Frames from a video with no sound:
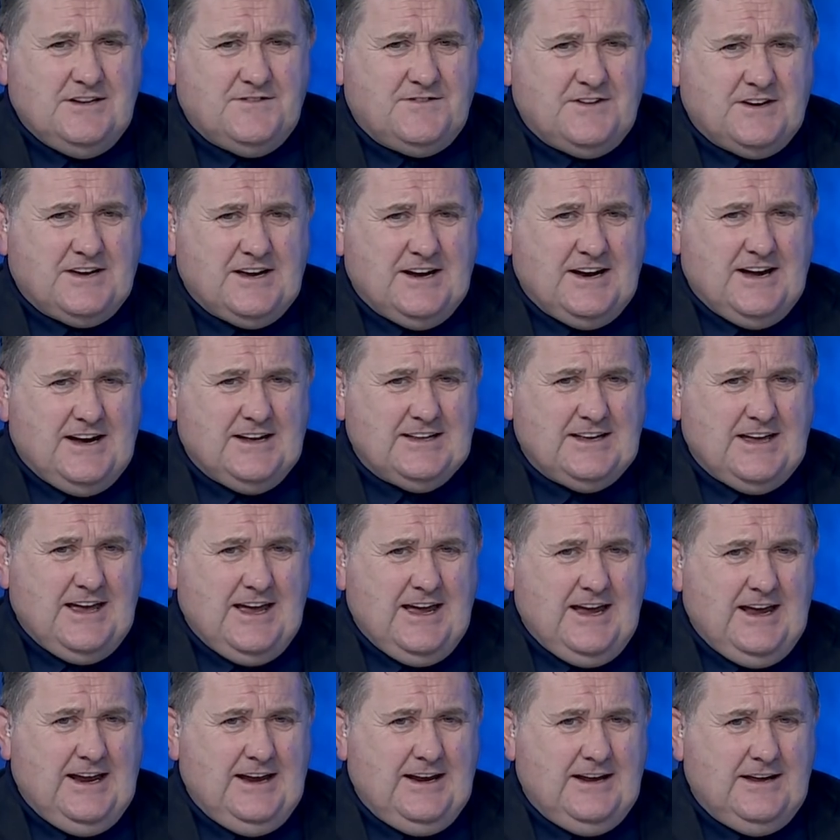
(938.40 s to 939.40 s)
to see if he can
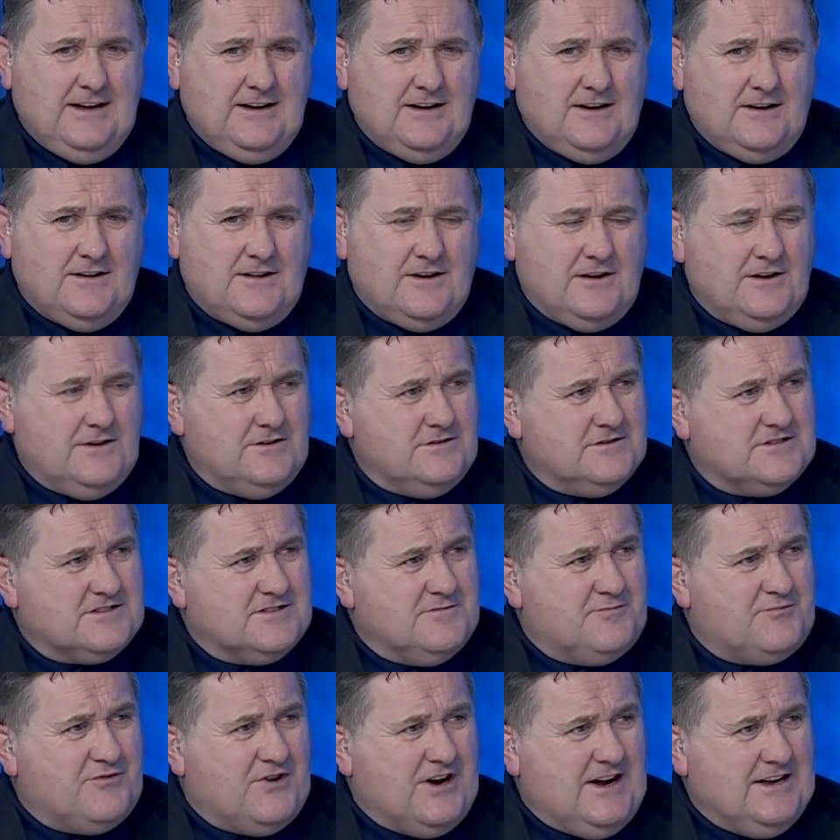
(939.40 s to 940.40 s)
add any other little
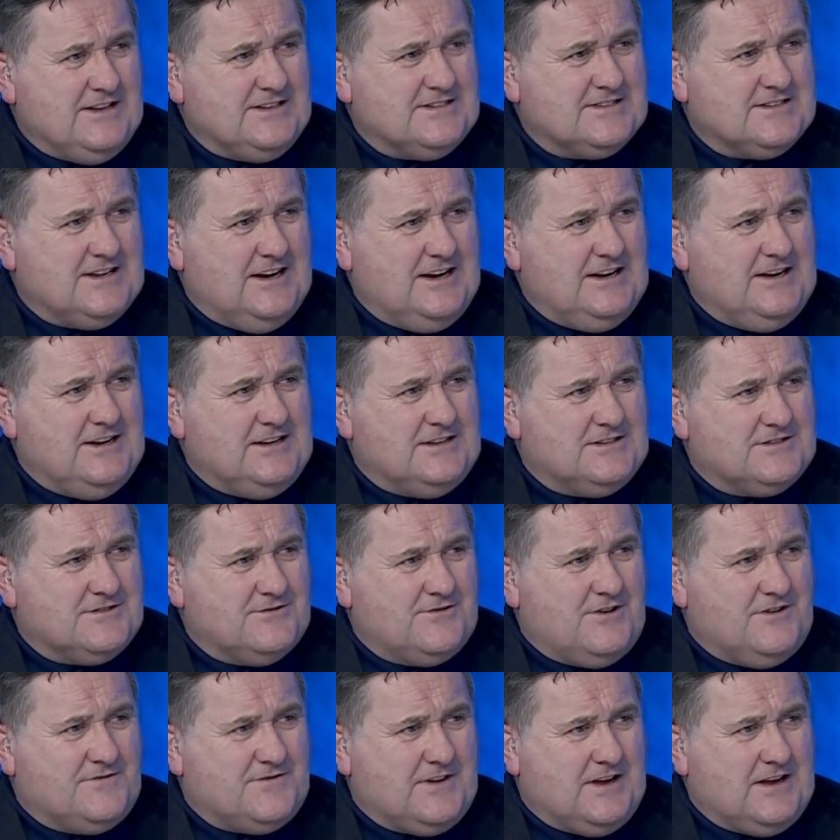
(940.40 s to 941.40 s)
surprise
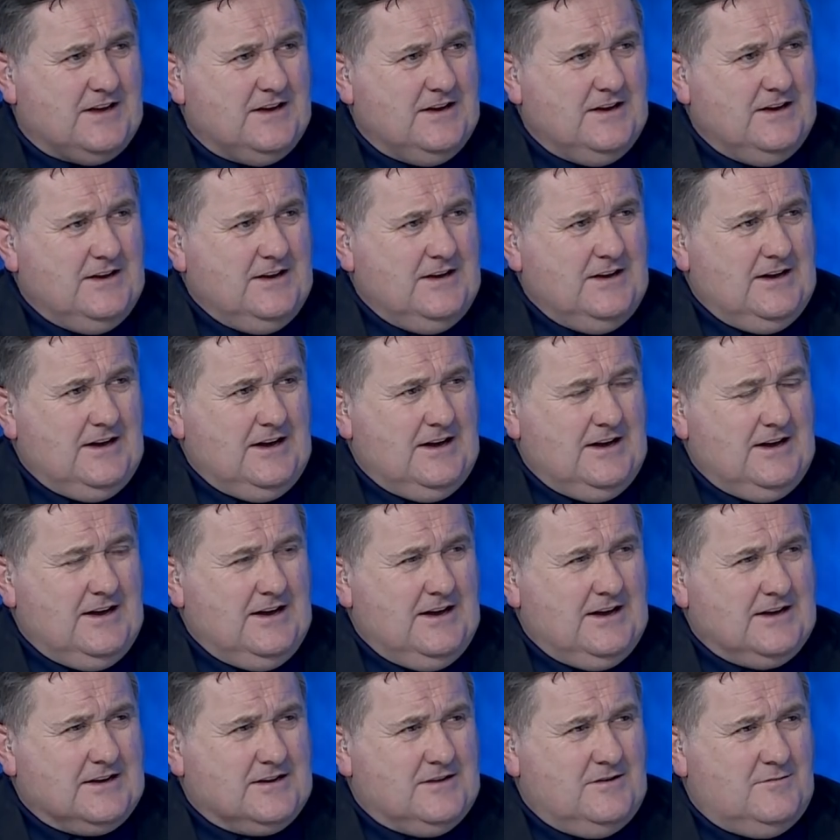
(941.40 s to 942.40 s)
signings, Ruffy,
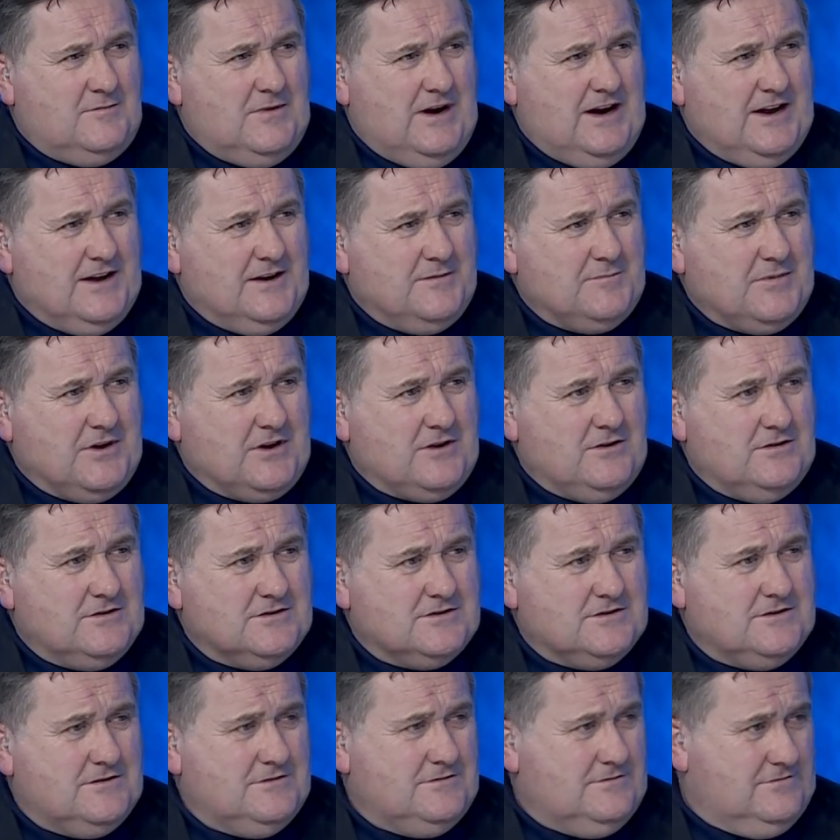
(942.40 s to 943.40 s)
at Kilmarnock,
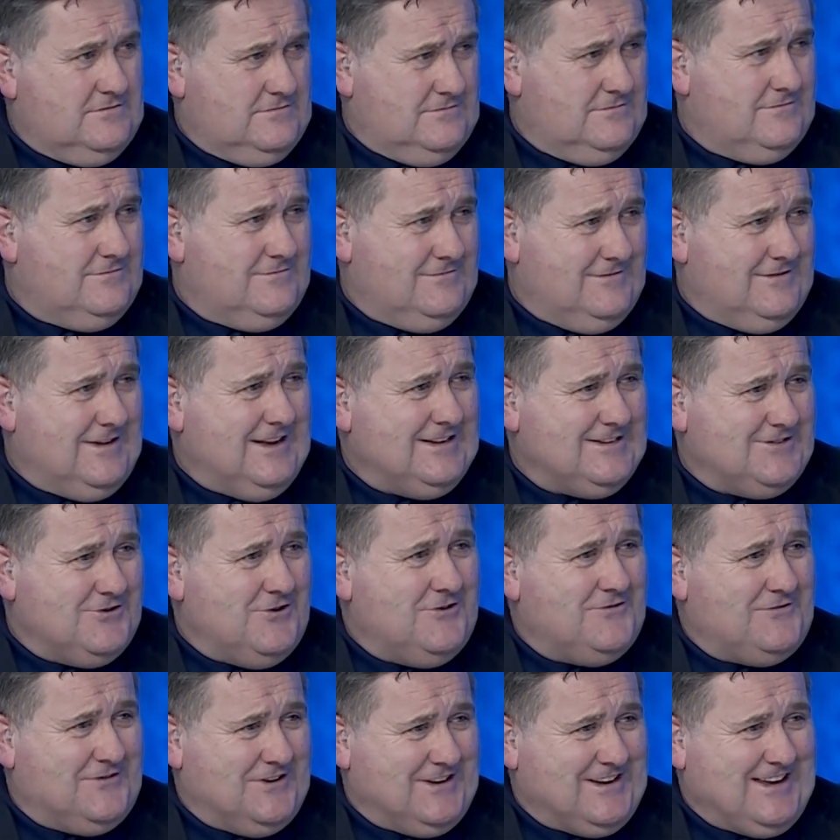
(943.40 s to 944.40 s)
because
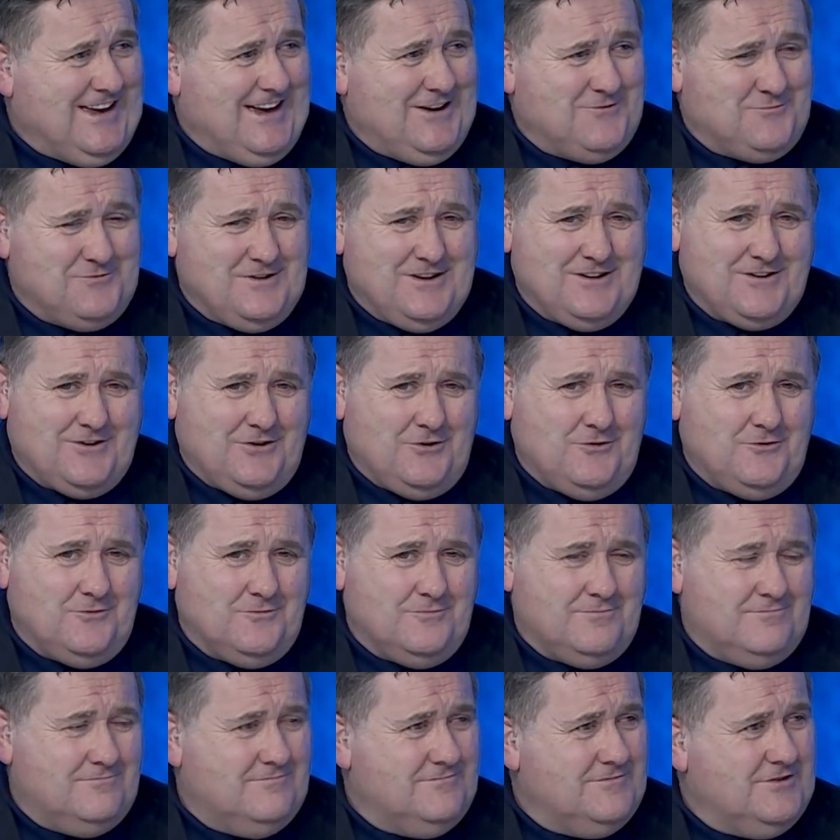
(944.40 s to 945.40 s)
let's not forget, we're
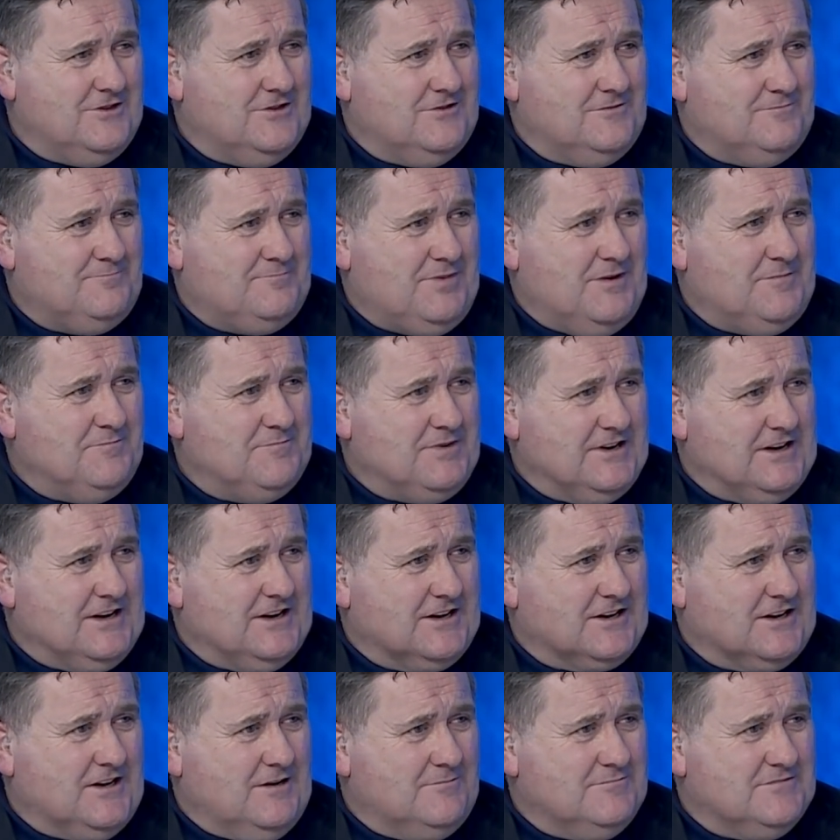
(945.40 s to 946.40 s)
all, you know,
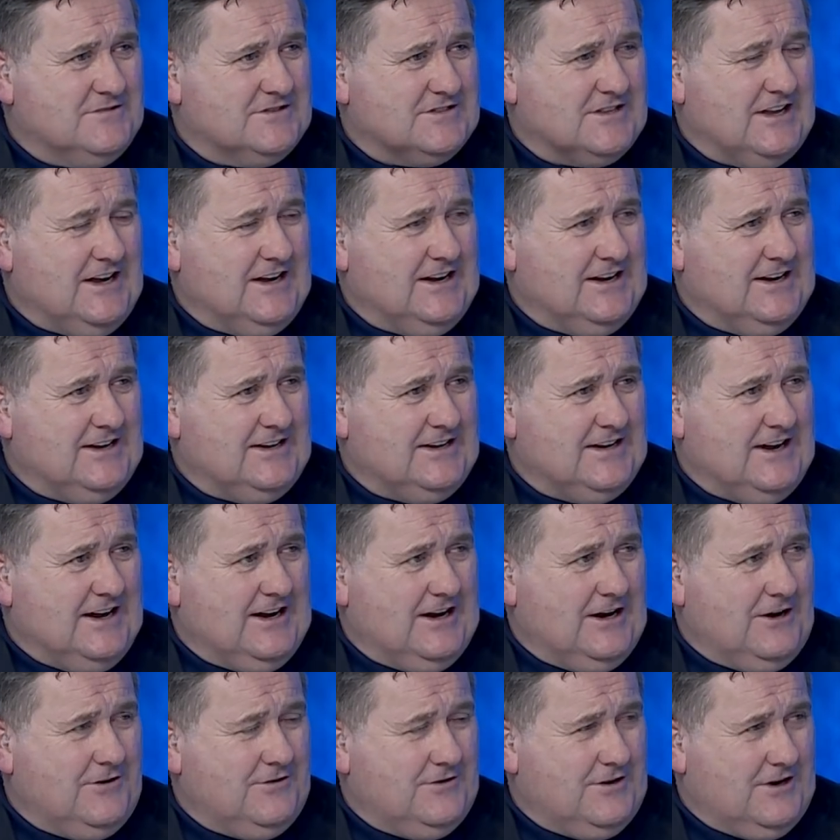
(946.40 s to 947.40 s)
bumping our gums night in,
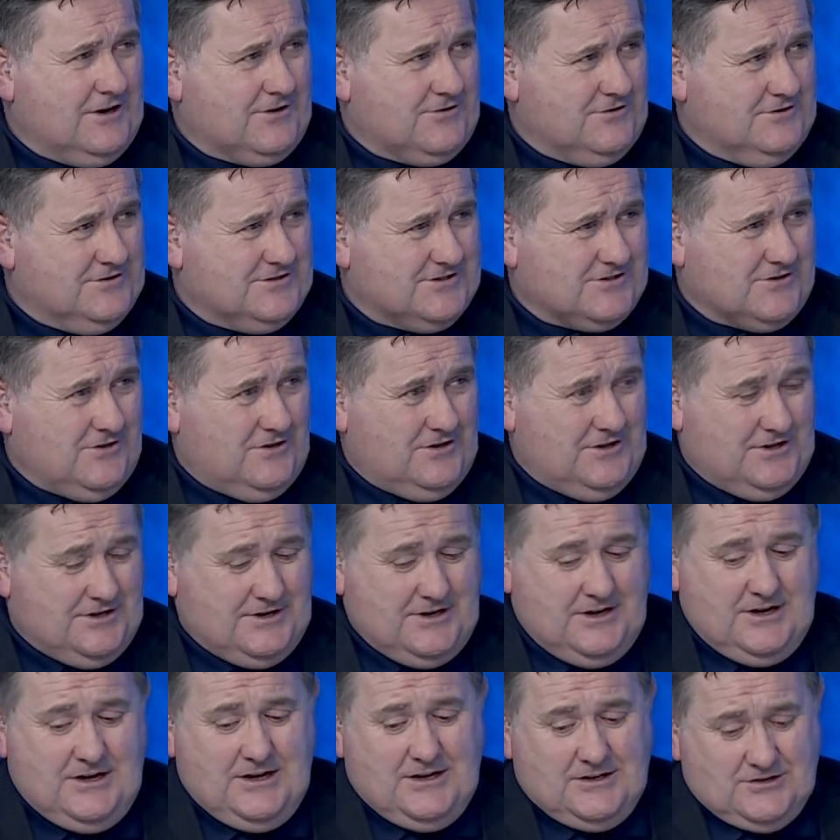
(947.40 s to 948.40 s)
night out across
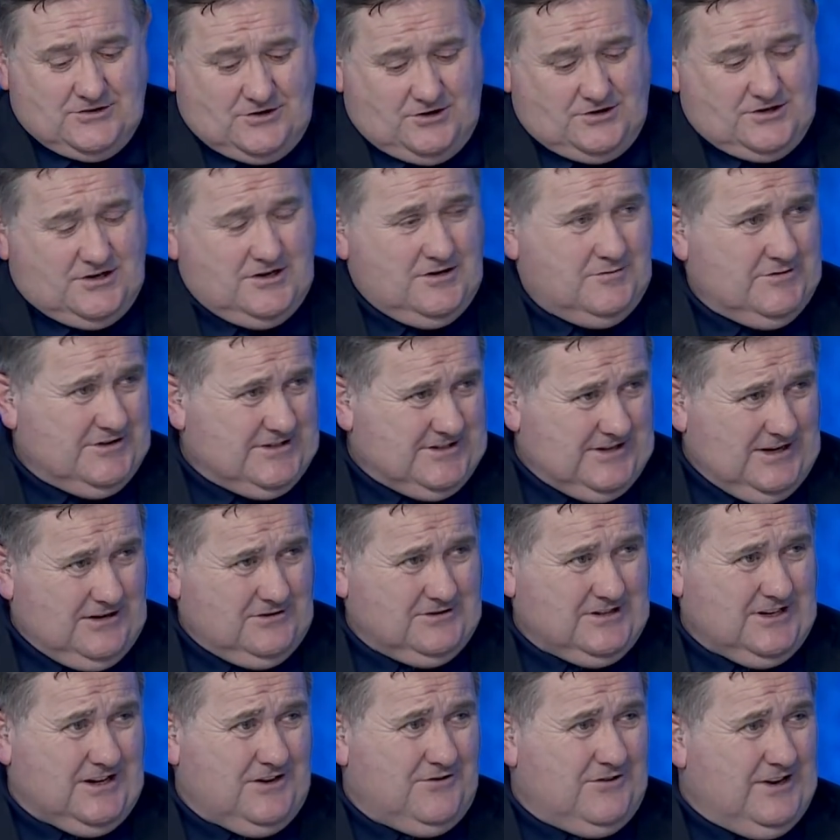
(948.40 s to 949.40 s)
Scotland, talking about
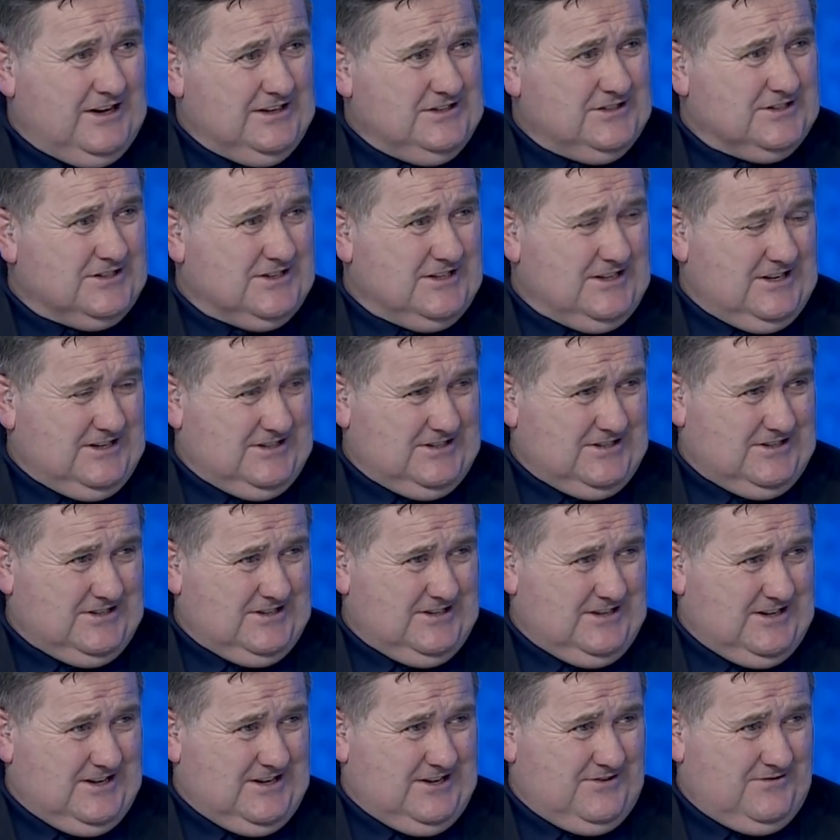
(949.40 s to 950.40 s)
Celtic and Rangers in
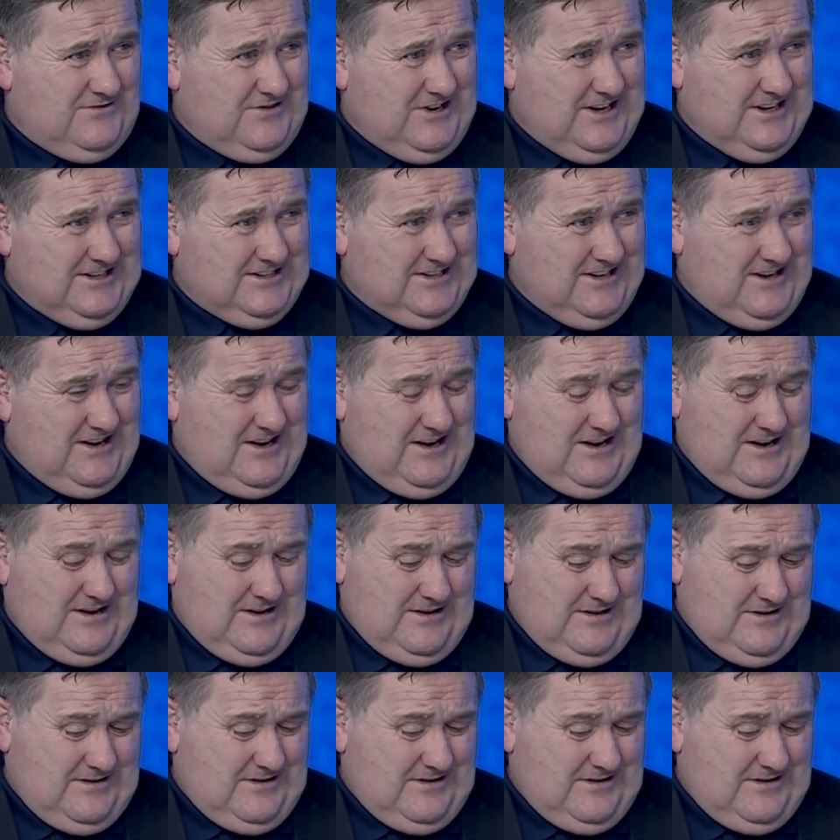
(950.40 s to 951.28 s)
this race.